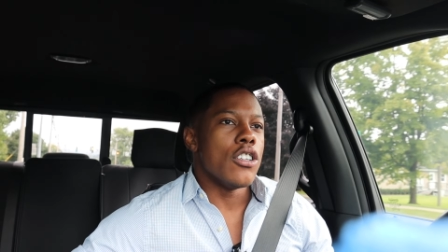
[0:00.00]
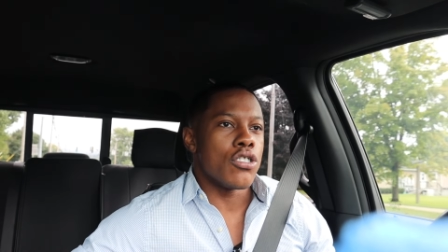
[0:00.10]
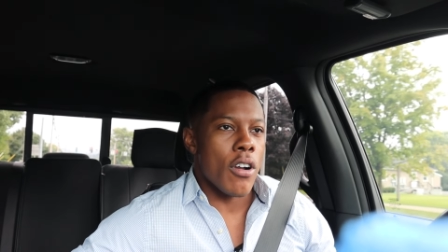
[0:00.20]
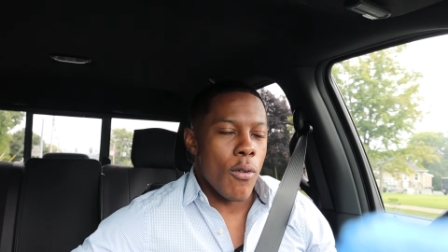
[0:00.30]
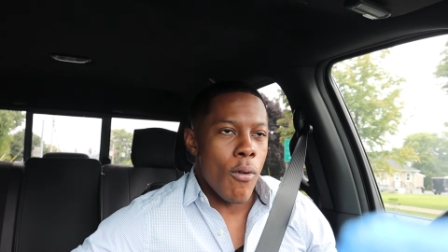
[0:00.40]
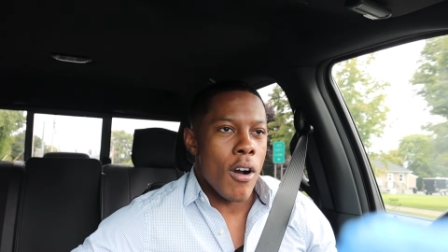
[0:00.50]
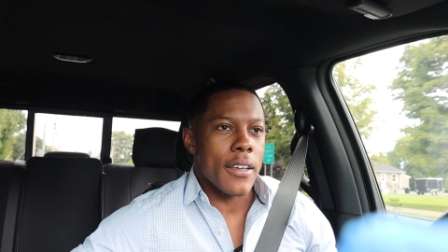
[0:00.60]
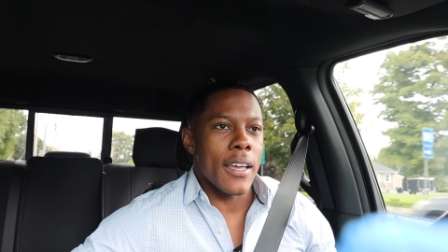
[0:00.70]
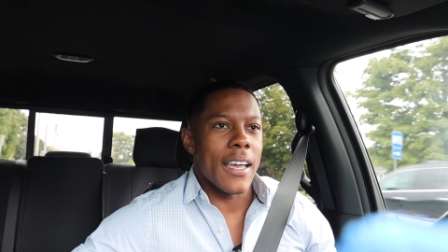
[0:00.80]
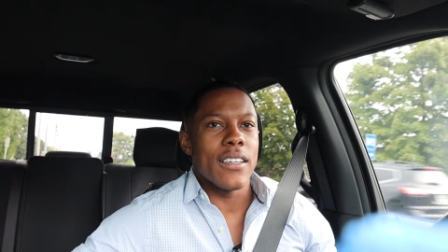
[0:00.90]
Start
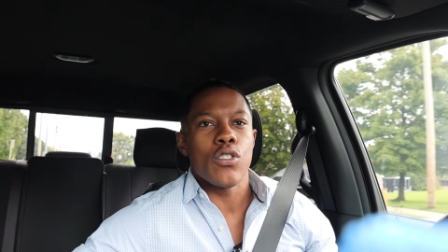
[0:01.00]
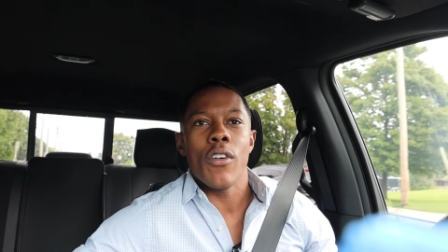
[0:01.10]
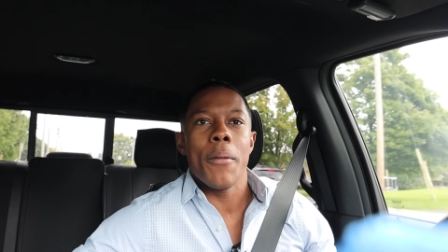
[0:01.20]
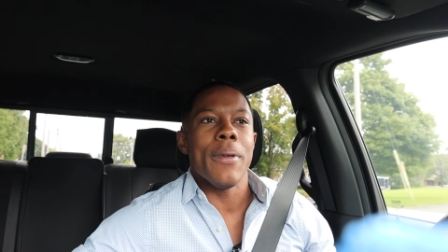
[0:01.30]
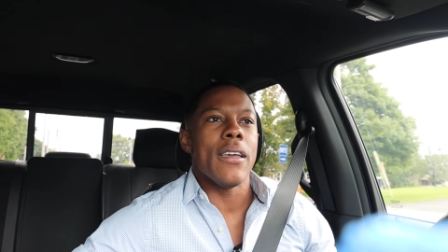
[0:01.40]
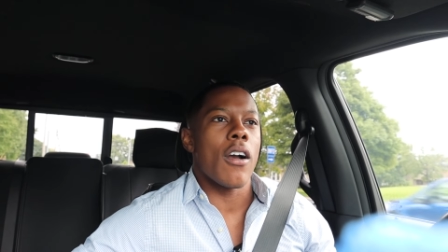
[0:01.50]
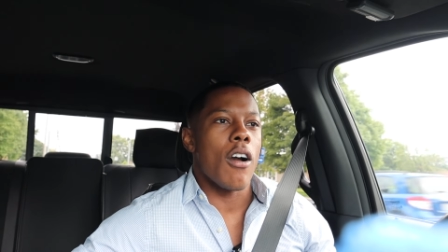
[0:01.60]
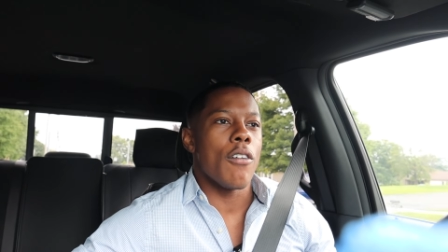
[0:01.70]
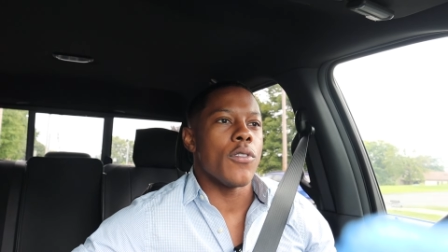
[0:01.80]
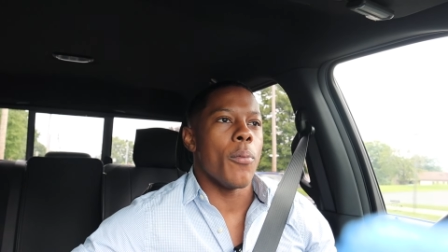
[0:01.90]
walking. It's going to be
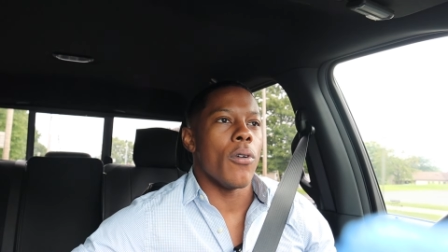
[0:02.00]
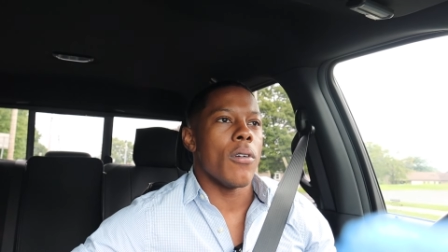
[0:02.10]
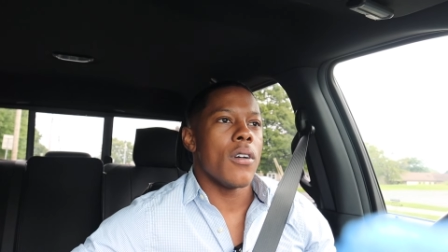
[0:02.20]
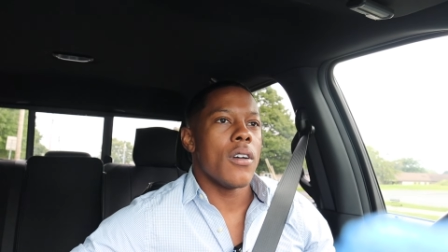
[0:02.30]
uncomfortable.